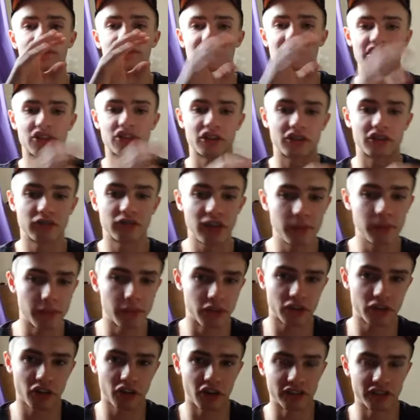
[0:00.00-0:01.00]

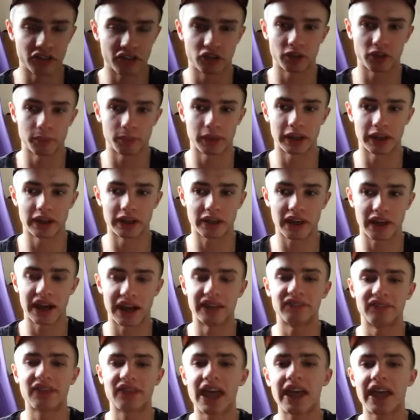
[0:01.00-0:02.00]
disagreement side to something,
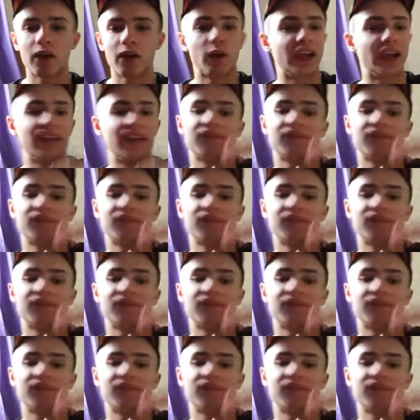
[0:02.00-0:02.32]
and then